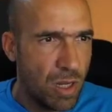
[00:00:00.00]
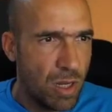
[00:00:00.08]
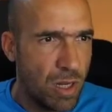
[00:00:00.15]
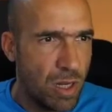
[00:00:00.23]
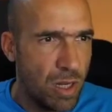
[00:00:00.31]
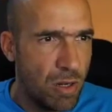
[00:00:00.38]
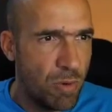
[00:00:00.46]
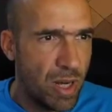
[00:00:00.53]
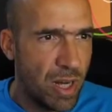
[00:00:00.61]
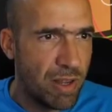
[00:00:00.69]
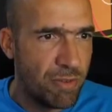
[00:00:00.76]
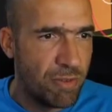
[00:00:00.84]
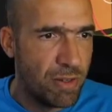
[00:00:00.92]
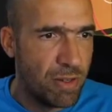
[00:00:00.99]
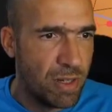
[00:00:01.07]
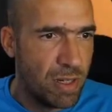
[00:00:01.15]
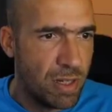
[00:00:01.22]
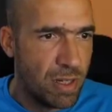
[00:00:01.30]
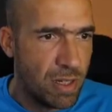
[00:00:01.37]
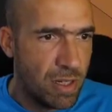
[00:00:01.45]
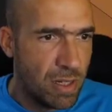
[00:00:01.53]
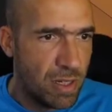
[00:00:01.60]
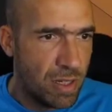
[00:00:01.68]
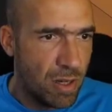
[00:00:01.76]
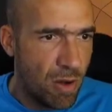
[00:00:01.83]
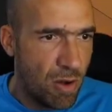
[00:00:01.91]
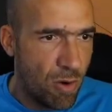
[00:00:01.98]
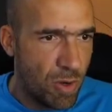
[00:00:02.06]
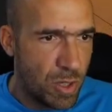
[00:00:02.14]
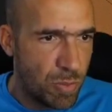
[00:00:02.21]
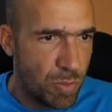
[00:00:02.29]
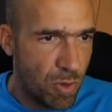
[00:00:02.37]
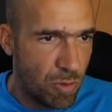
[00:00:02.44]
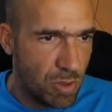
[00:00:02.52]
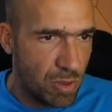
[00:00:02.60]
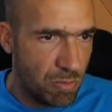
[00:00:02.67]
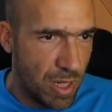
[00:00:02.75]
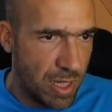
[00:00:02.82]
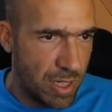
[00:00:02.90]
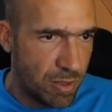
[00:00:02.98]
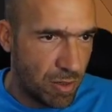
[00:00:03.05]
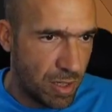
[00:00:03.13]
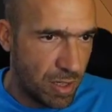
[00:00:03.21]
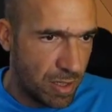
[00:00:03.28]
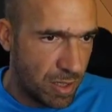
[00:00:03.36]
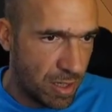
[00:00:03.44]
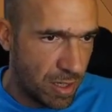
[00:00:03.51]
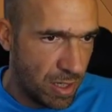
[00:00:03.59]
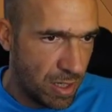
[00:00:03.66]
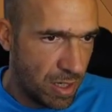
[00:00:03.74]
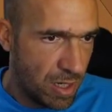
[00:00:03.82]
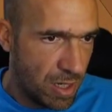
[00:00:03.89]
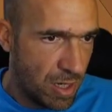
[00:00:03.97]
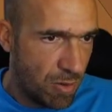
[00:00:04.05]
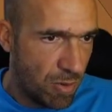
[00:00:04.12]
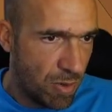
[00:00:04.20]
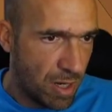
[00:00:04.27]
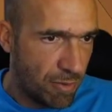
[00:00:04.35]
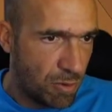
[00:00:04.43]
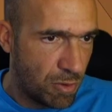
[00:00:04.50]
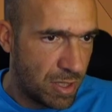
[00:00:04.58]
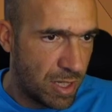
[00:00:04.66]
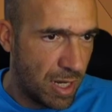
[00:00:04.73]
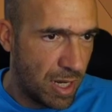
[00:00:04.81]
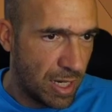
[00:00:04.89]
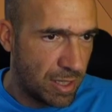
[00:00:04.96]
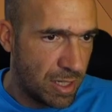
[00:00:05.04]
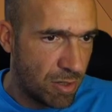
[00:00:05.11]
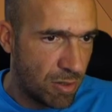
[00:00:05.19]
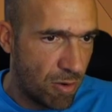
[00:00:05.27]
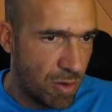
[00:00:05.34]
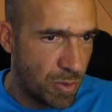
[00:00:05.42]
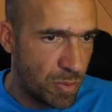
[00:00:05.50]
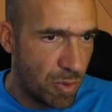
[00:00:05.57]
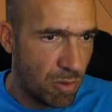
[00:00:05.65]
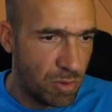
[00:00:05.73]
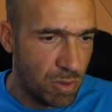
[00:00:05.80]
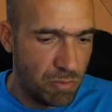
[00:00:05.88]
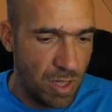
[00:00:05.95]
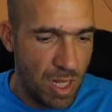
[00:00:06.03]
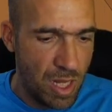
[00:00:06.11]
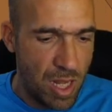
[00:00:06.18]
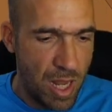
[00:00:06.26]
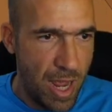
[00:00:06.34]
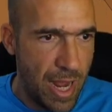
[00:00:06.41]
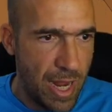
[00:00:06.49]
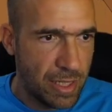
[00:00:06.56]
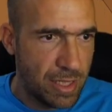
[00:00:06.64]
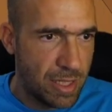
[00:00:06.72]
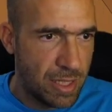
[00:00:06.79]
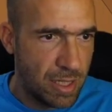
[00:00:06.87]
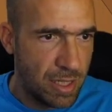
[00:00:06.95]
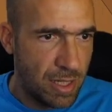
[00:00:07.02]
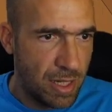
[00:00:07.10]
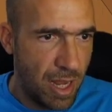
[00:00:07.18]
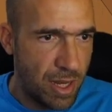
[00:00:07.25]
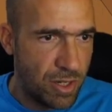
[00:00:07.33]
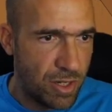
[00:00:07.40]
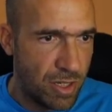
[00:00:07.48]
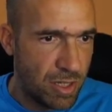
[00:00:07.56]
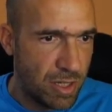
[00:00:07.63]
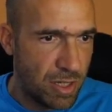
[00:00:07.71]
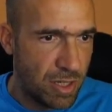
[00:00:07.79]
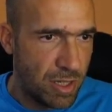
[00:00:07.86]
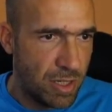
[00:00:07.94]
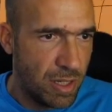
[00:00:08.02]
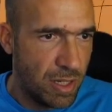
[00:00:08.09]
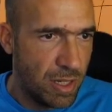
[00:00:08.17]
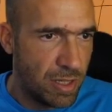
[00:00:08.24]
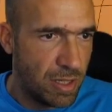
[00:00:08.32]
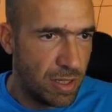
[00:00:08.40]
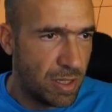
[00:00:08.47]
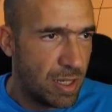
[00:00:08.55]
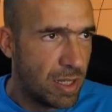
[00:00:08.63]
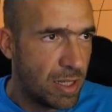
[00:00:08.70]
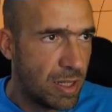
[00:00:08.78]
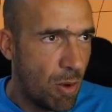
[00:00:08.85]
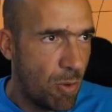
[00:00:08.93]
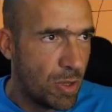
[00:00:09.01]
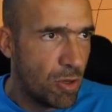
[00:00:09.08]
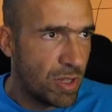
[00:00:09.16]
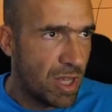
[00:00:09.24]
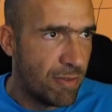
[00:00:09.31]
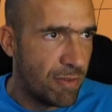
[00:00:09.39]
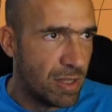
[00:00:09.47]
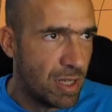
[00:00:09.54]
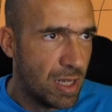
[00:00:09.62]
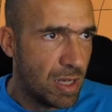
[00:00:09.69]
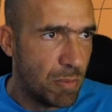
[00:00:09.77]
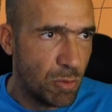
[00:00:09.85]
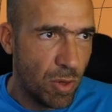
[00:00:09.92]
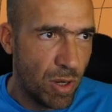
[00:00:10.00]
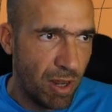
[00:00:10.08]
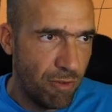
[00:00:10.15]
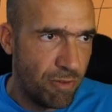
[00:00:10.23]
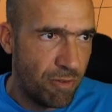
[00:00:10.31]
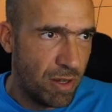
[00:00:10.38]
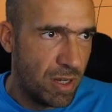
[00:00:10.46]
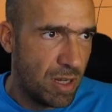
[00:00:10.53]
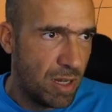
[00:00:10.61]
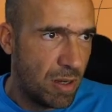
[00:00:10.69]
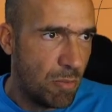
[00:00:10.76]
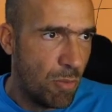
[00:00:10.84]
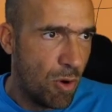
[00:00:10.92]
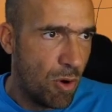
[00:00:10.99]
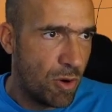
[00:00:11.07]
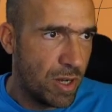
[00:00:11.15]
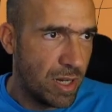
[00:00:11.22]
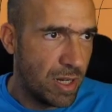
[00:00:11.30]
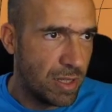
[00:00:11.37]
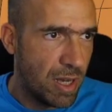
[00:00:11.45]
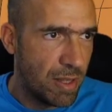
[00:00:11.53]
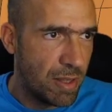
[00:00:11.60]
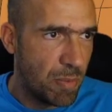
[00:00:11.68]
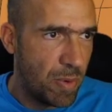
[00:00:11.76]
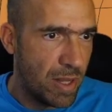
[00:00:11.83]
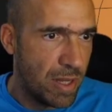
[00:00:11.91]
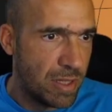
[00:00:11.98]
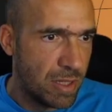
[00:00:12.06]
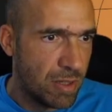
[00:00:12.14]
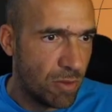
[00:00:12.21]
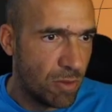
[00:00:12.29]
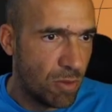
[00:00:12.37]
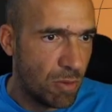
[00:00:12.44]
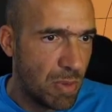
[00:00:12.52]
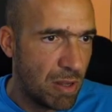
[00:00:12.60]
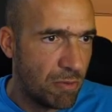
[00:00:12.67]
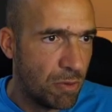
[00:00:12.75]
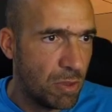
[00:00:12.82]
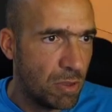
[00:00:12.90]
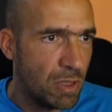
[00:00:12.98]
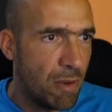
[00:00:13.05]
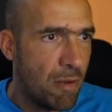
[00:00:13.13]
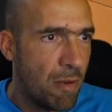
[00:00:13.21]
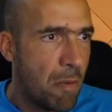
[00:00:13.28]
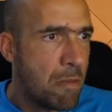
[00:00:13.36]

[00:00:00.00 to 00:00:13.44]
Here we have orange problem, as you can see. We have to select this orange problem, X edges, delete it. Now we don't have it, but we have more in other places, so non-manifold.